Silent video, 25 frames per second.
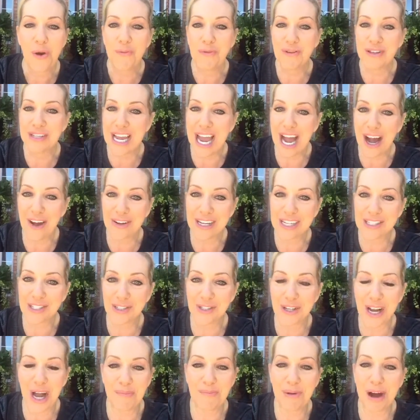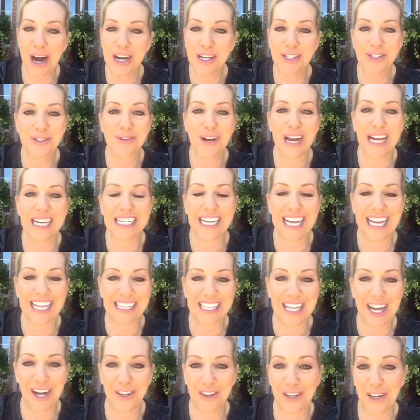Well, now kids are not potty trained
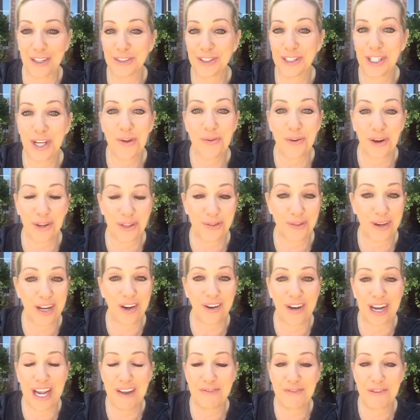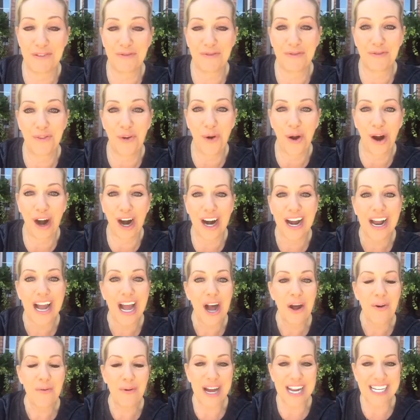until they're 2 or 3 or even 4.
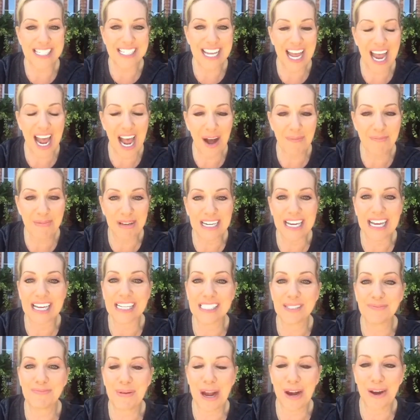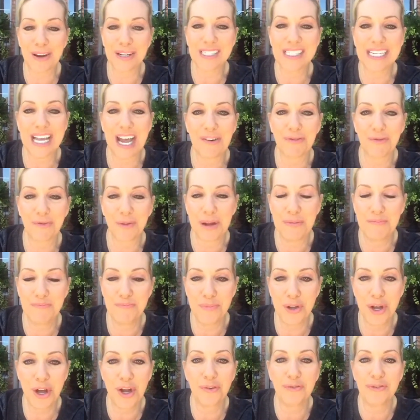What's happened is parents have
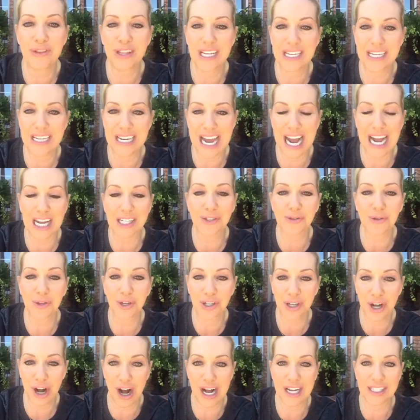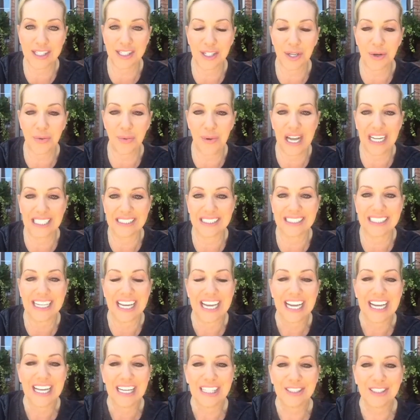removed the natural consequence.
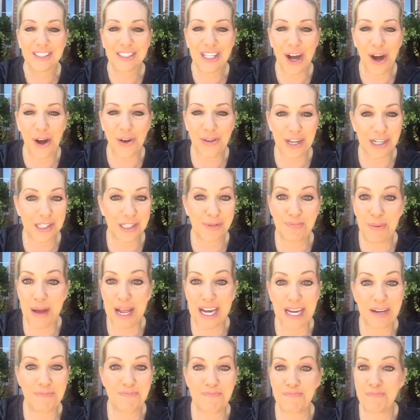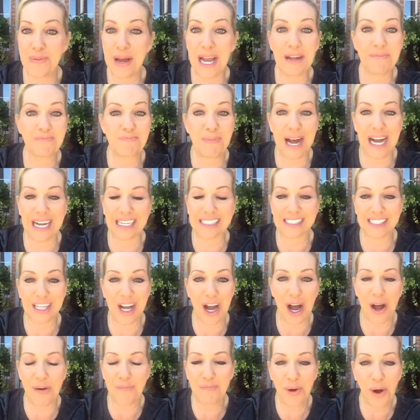So they're spending big bucks
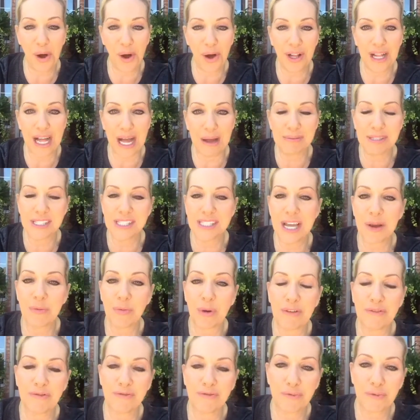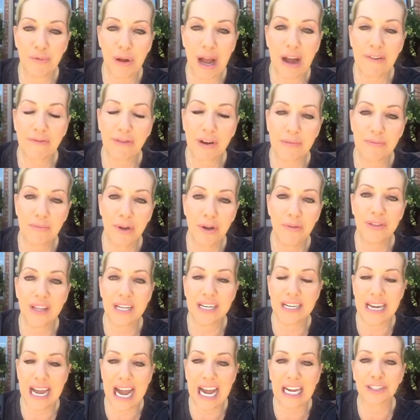on pull-ups. They have removed the
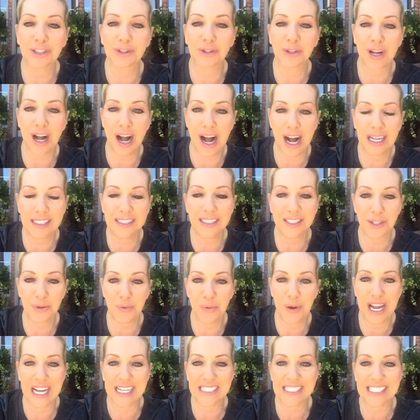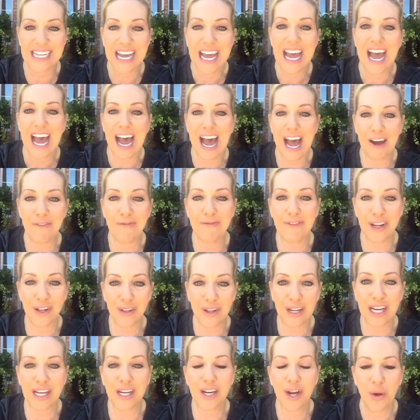natural consequence of
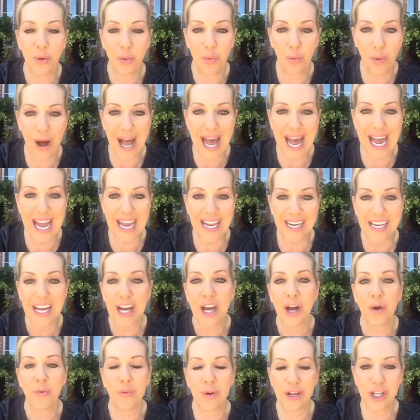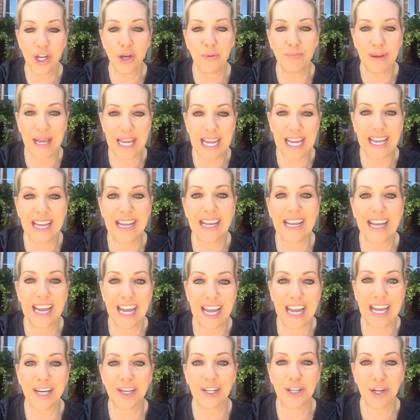feeling wet when you pee
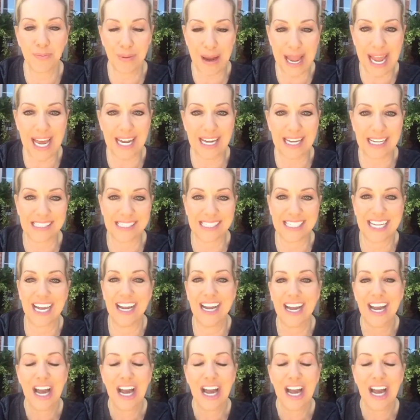in your panties.